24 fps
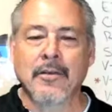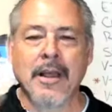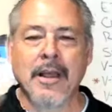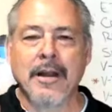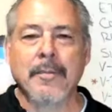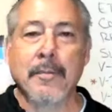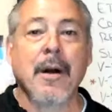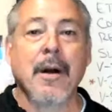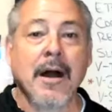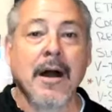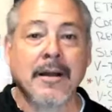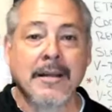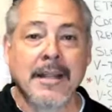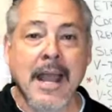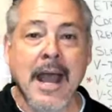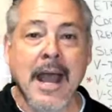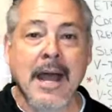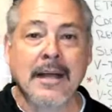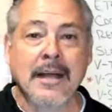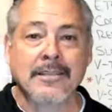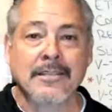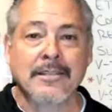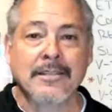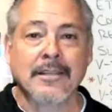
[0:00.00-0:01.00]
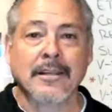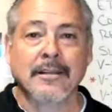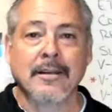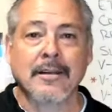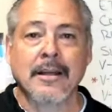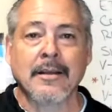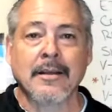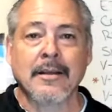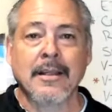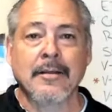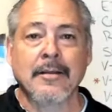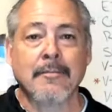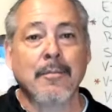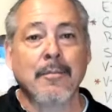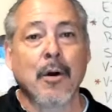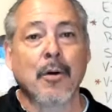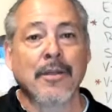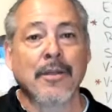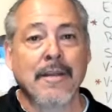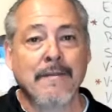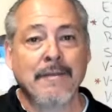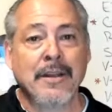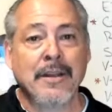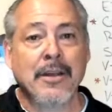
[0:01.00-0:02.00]
a podcast, both
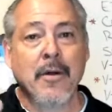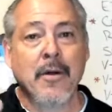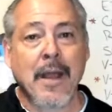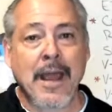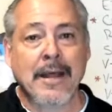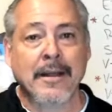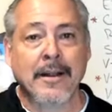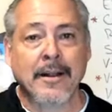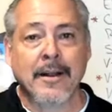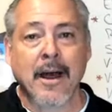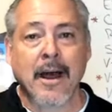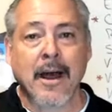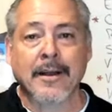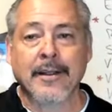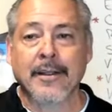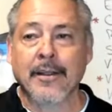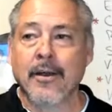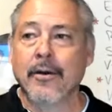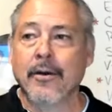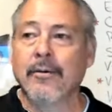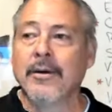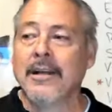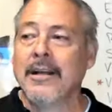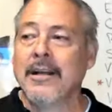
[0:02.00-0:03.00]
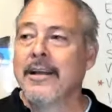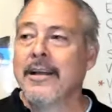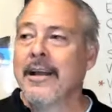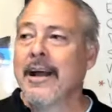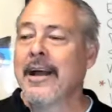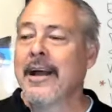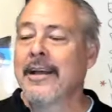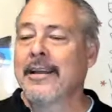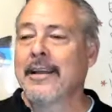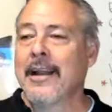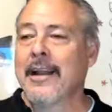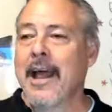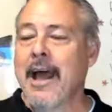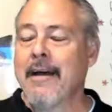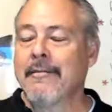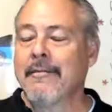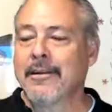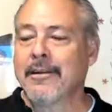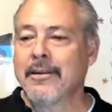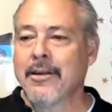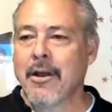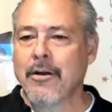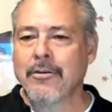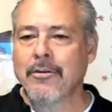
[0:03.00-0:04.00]
a video and an audio. I can have
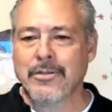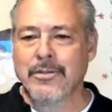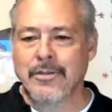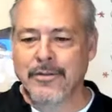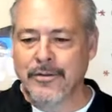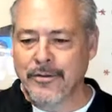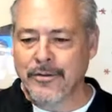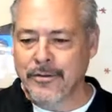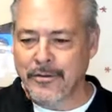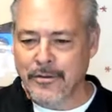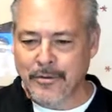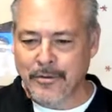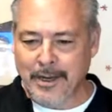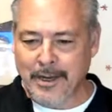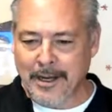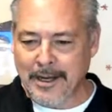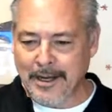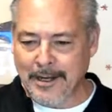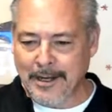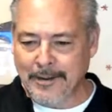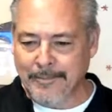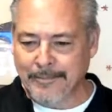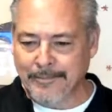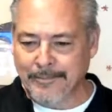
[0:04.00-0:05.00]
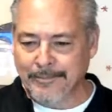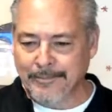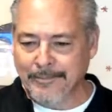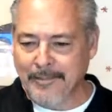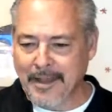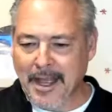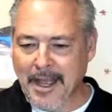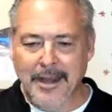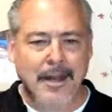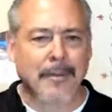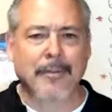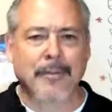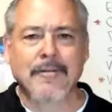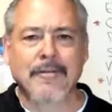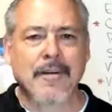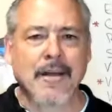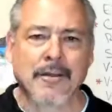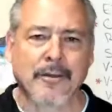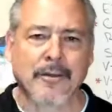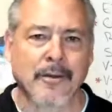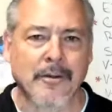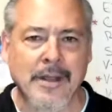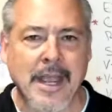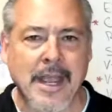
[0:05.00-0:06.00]
it go to a number of
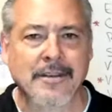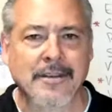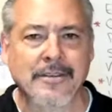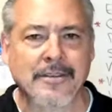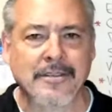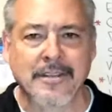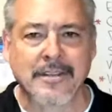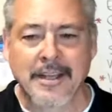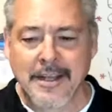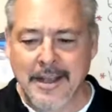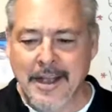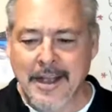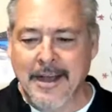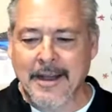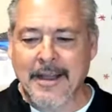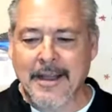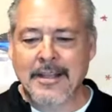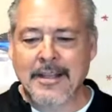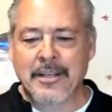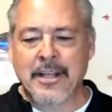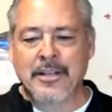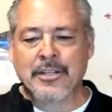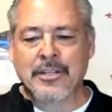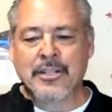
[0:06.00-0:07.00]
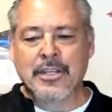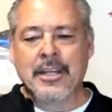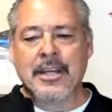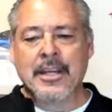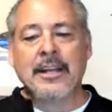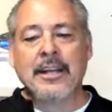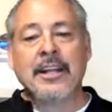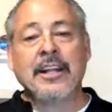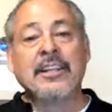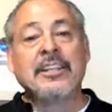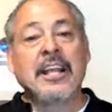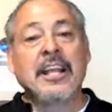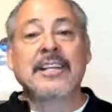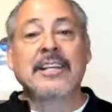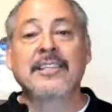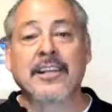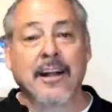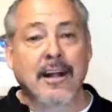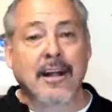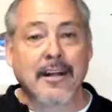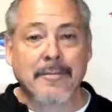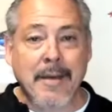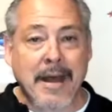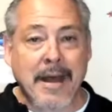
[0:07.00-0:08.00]
other locations. And it does it
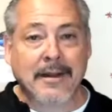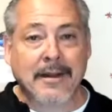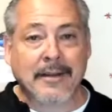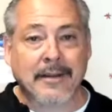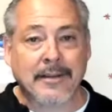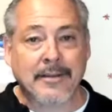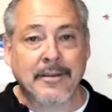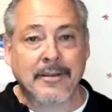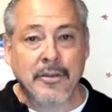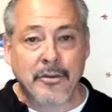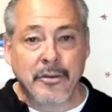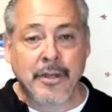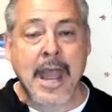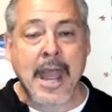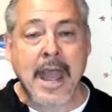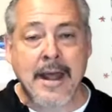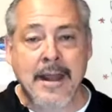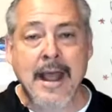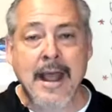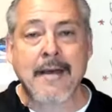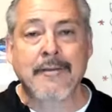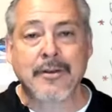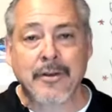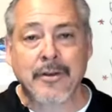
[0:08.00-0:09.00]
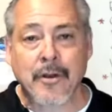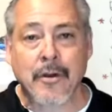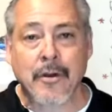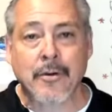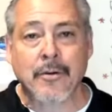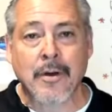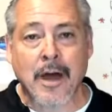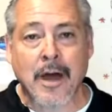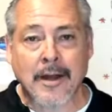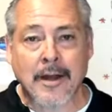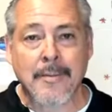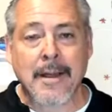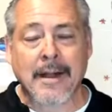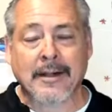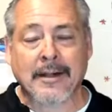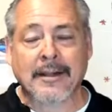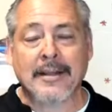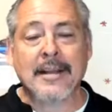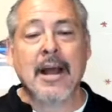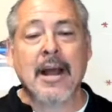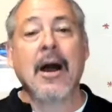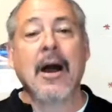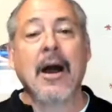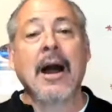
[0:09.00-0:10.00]
automatically. You can have it go
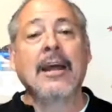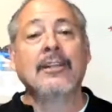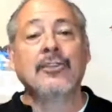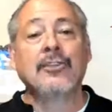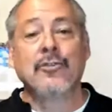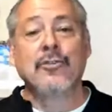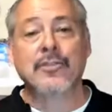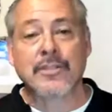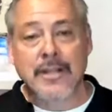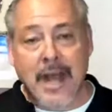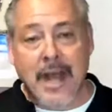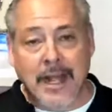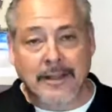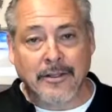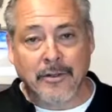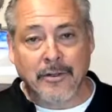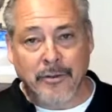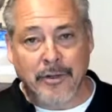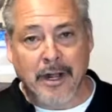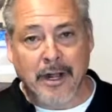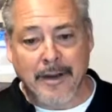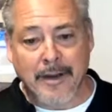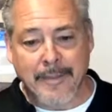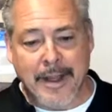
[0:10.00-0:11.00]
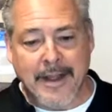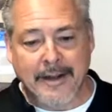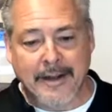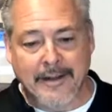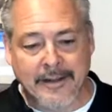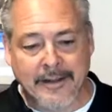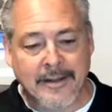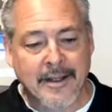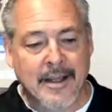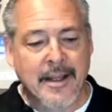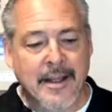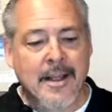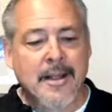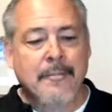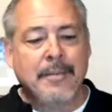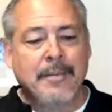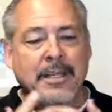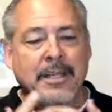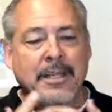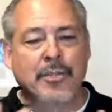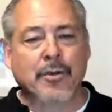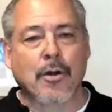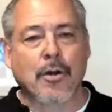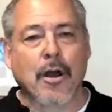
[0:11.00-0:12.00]
automatically. Now, I choose not to do it automatically
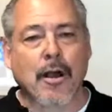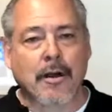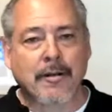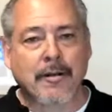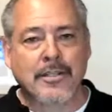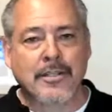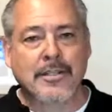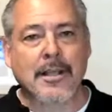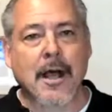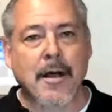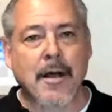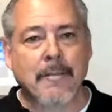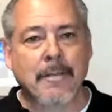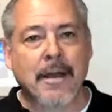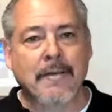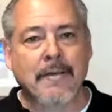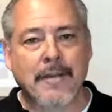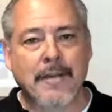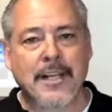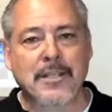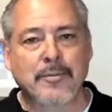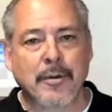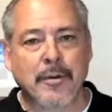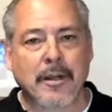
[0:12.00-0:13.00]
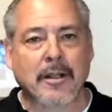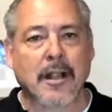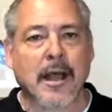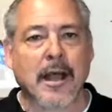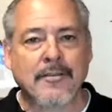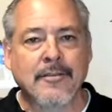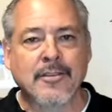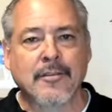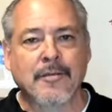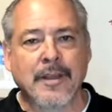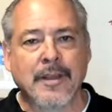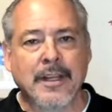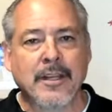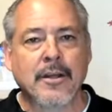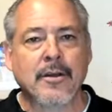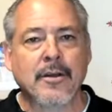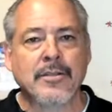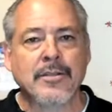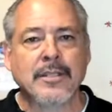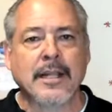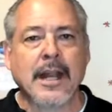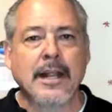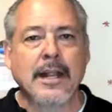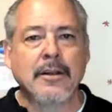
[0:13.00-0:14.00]
because there are some Facebook Lives or videos
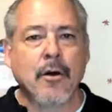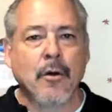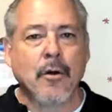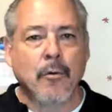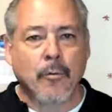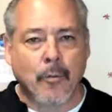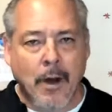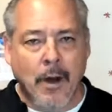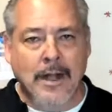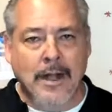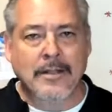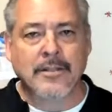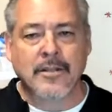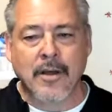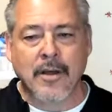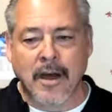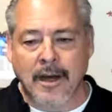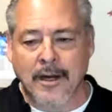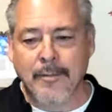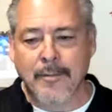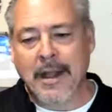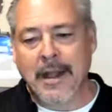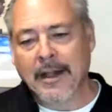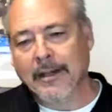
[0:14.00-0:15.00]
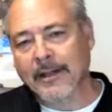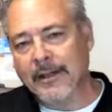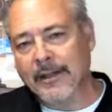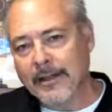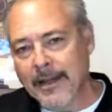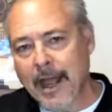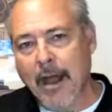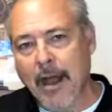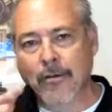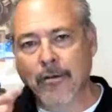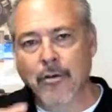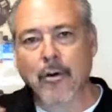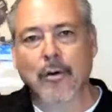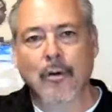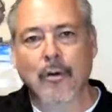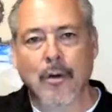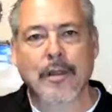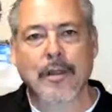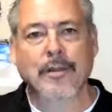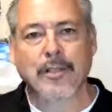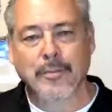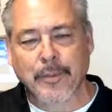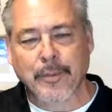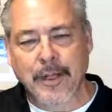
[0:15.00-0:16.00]
that I don't want to automatically now go to all
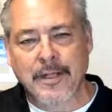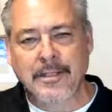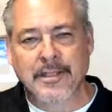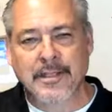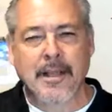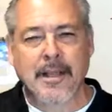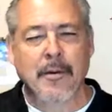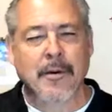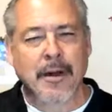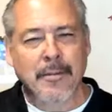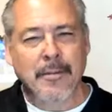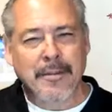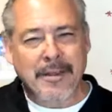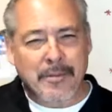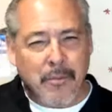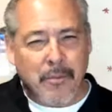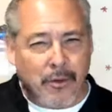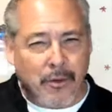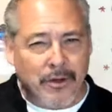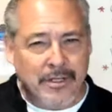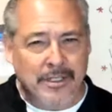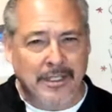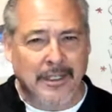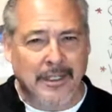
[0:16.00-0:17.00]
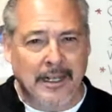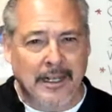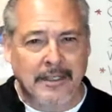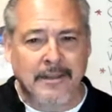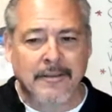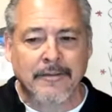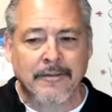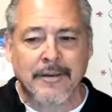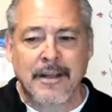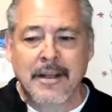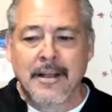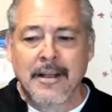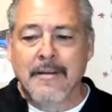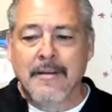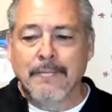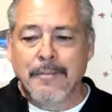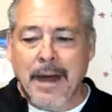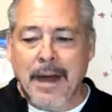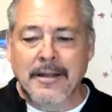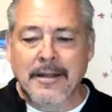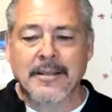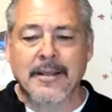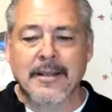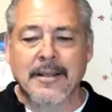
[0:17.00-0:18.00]
those places. I want to be more selective.
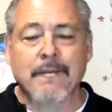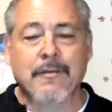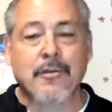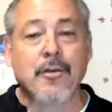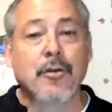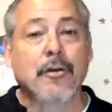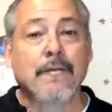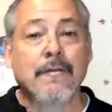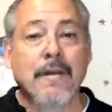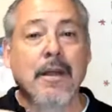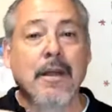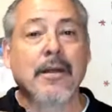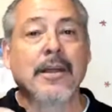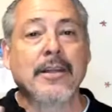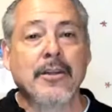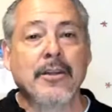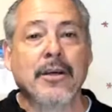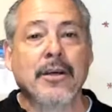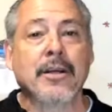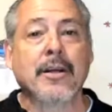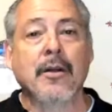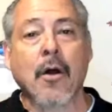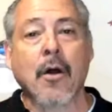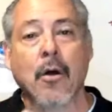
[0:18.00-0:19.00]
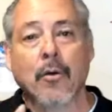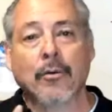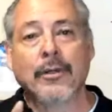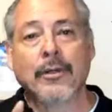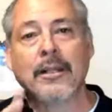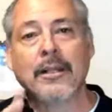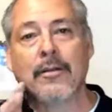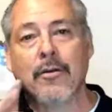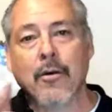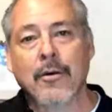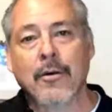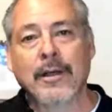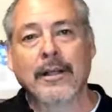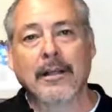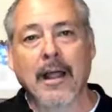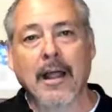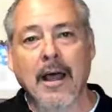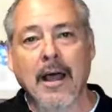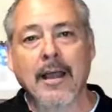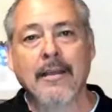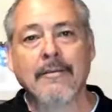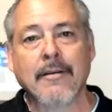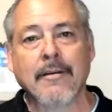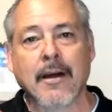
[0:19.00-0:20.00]
But if you're very good at only going
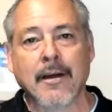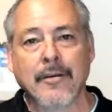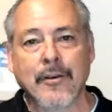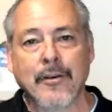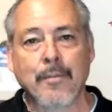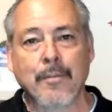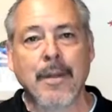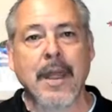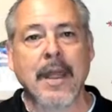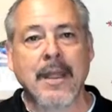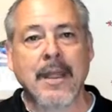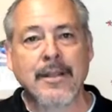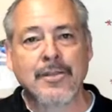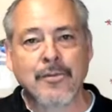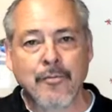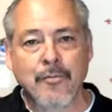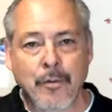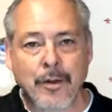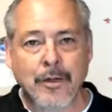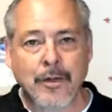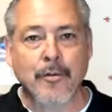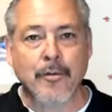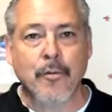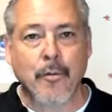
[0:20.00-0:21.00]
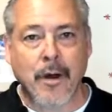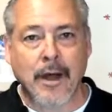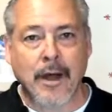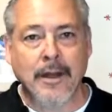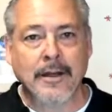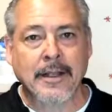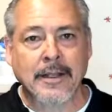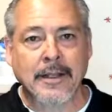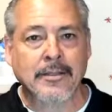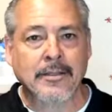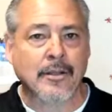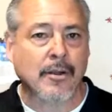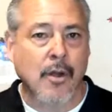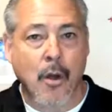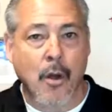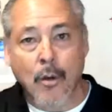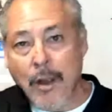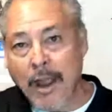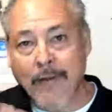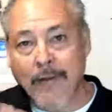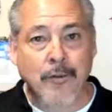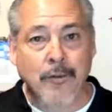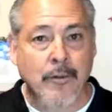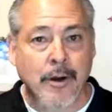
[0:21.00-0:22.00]
live on your page when you want it to go
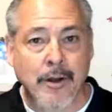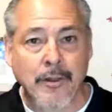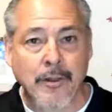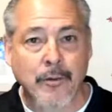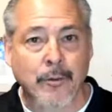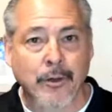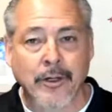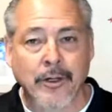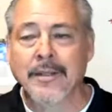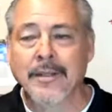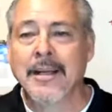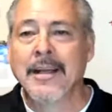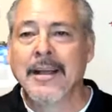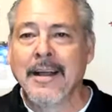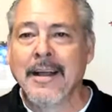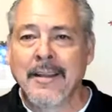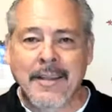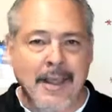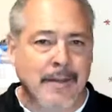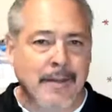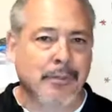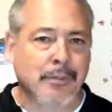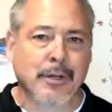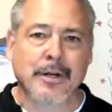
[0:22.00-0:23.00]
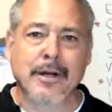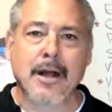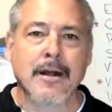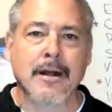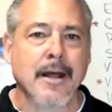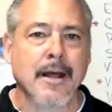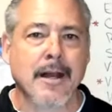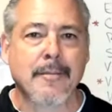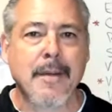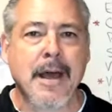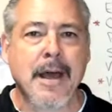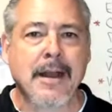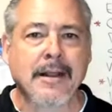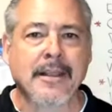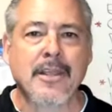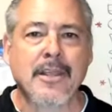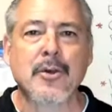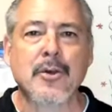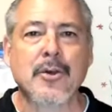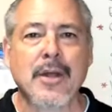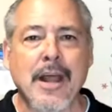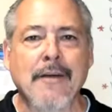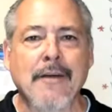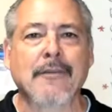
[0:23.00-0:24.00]
everywhere in the world, then put it on automatic, and
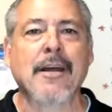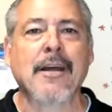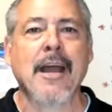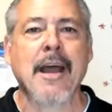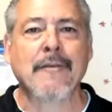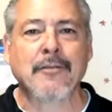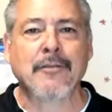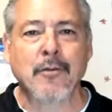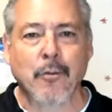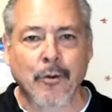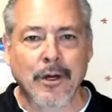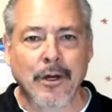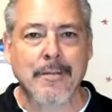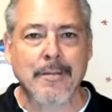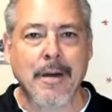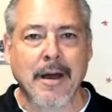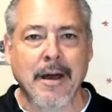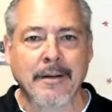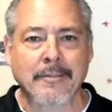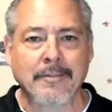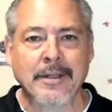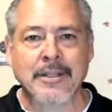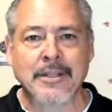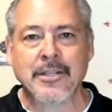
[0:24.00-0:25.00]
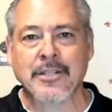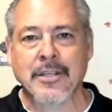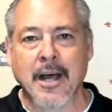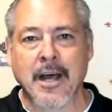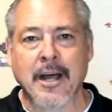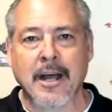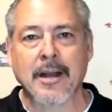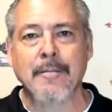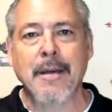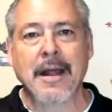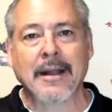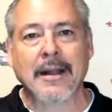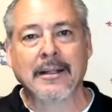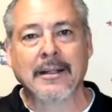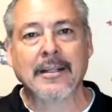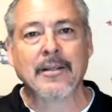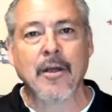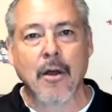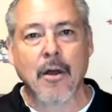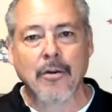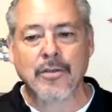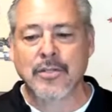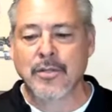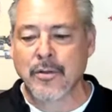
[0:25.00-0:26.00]
you never have to worry about it. It just automatically
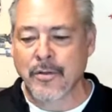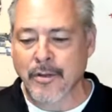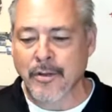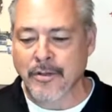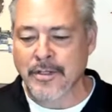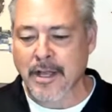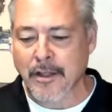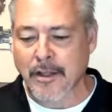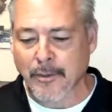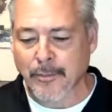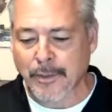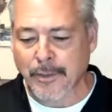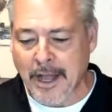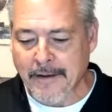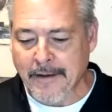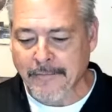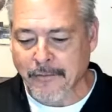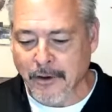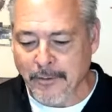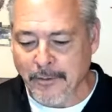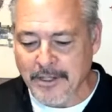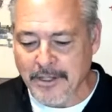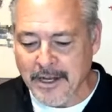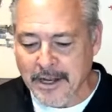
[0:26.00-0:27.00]
goes to those other platforms.